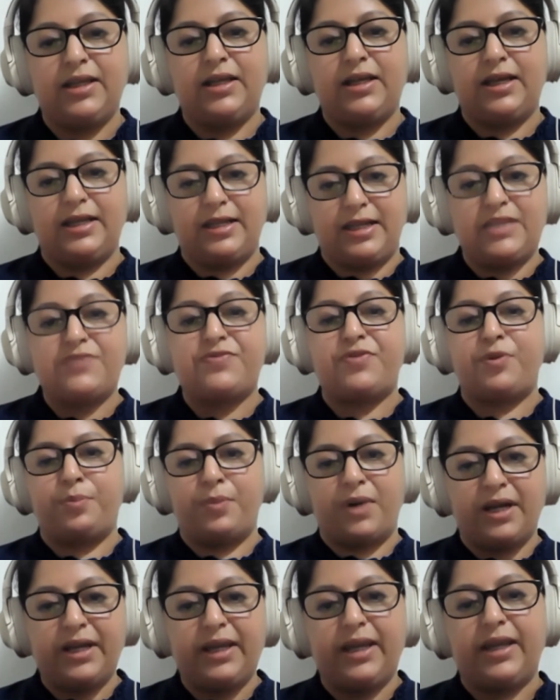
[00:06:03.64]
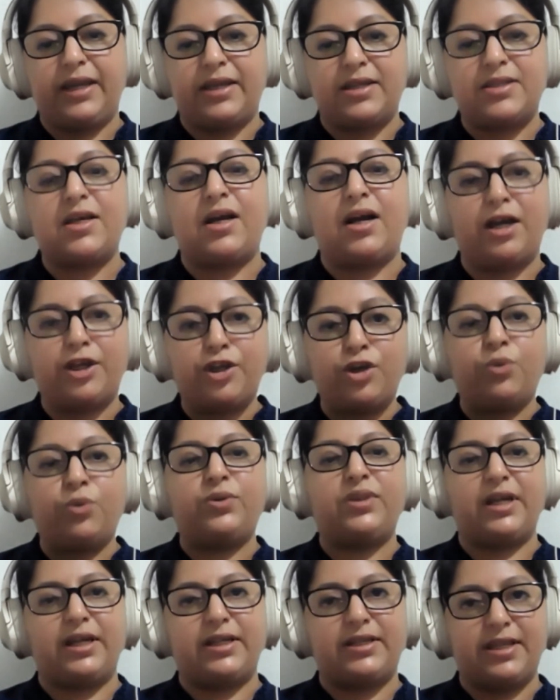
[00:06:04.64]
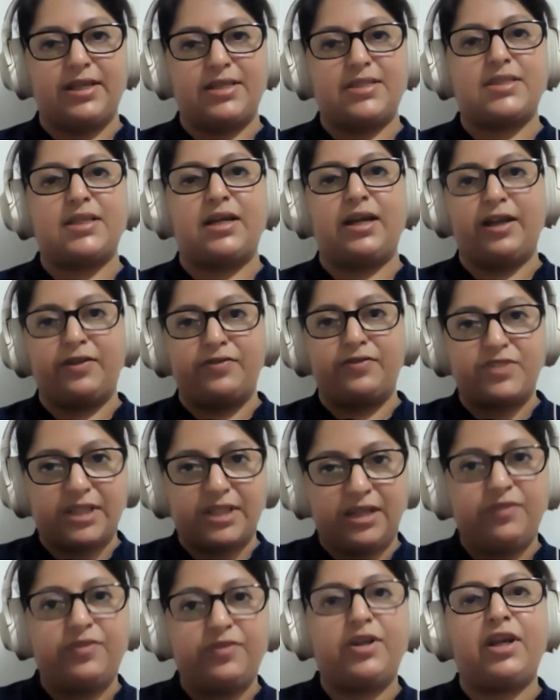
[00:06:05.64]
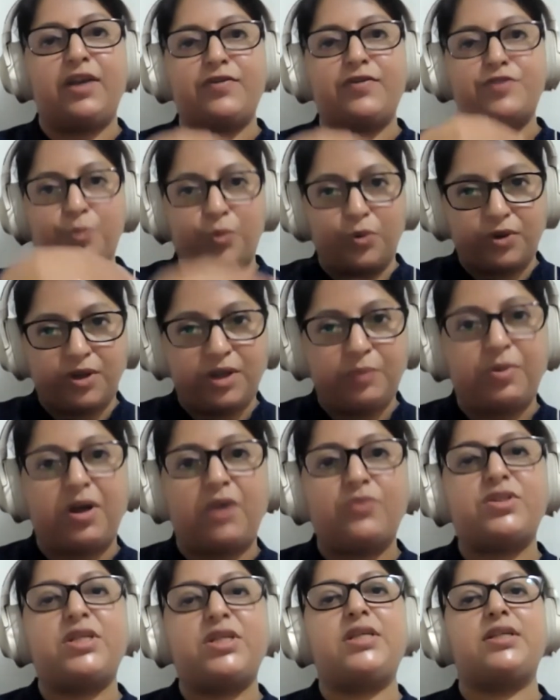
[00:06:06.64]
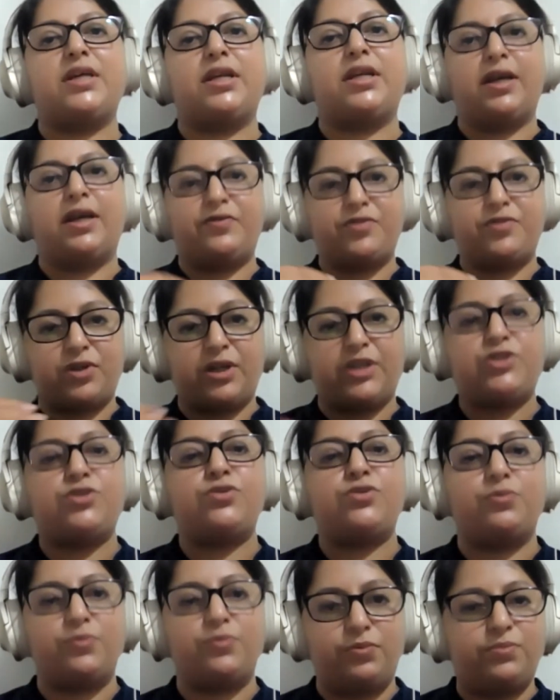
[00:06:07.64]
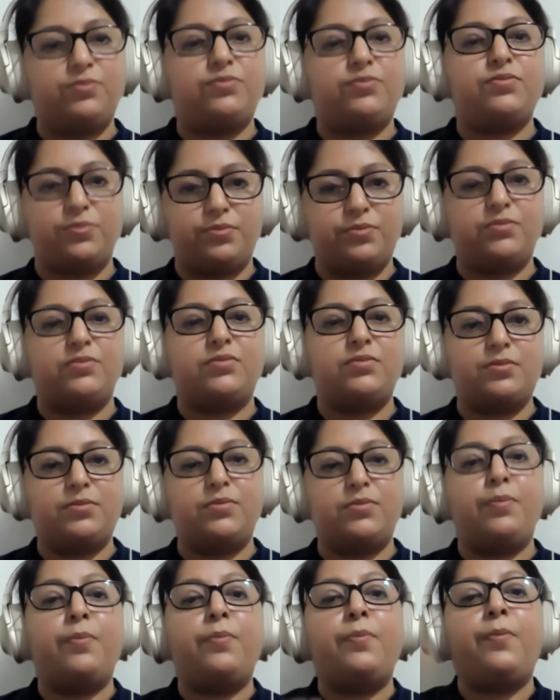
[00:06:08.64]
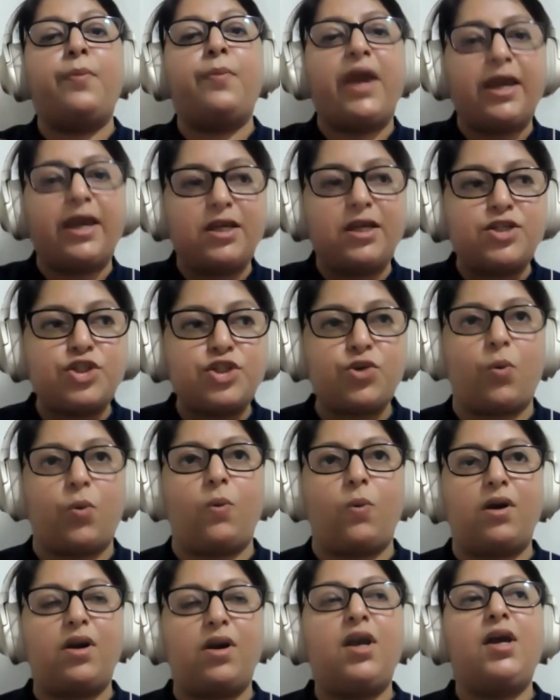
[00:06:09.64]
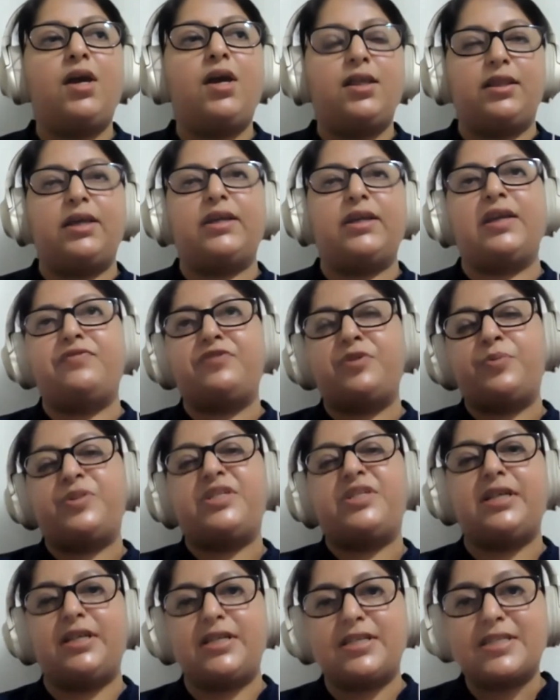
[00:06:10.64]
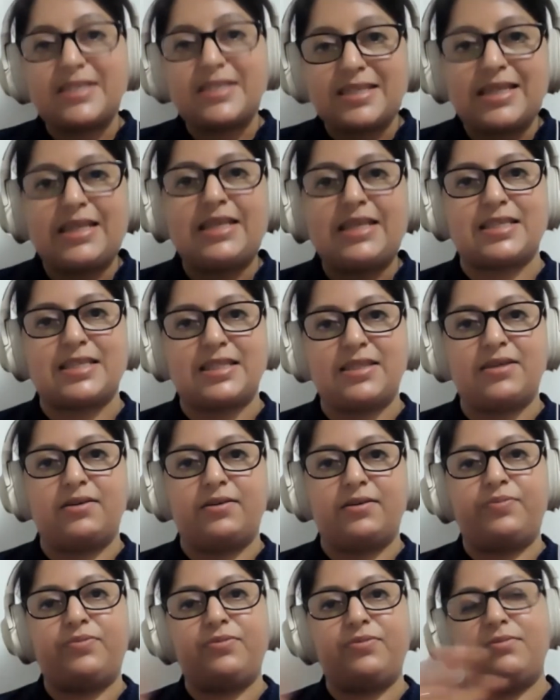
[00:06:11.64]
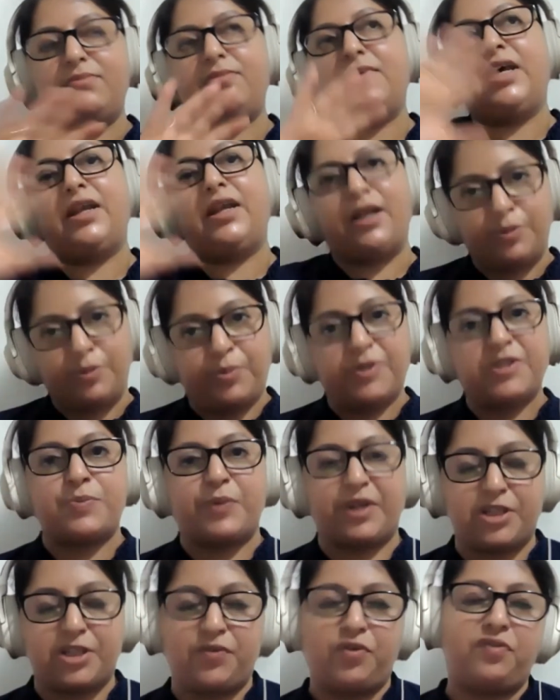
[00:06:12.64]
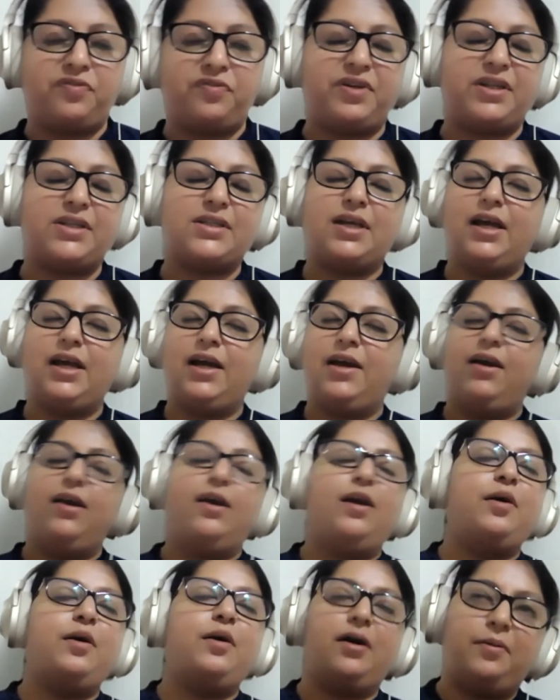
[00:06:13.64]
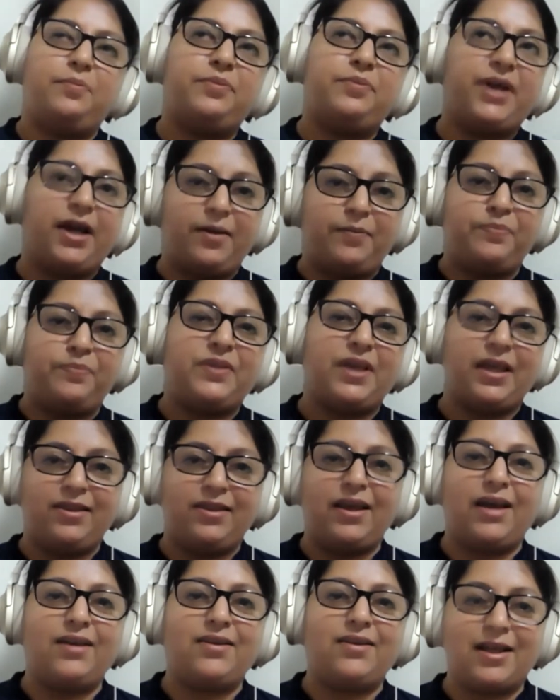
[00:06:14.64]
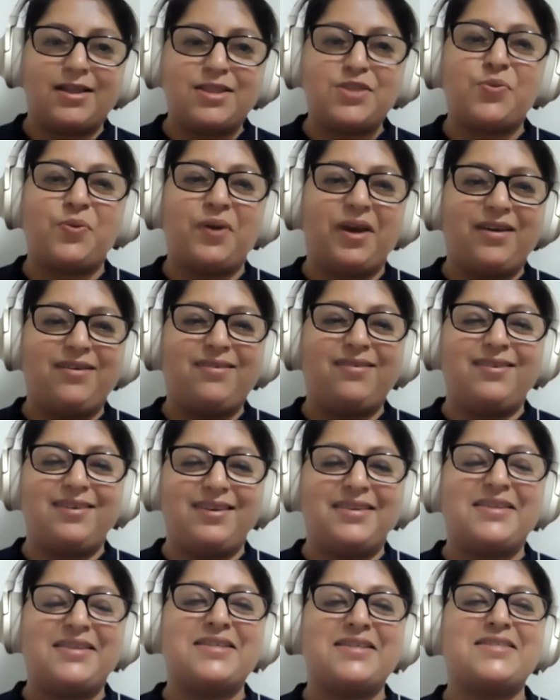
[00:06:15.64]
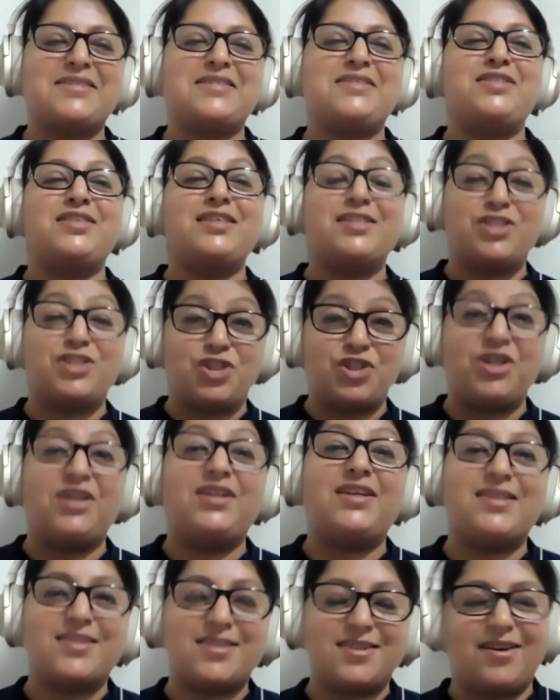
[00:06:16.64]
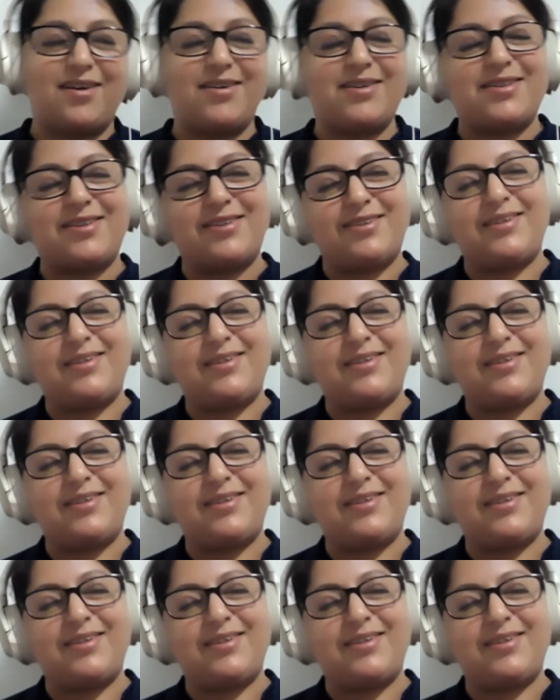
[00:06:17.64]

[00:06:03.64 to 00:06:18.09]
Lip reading: At least from my end, I know that, yes, I have delivered, I've spoken about it, and I've tried to make sure that everybody sees another perspective of it. Yeah, and that's when this journey started.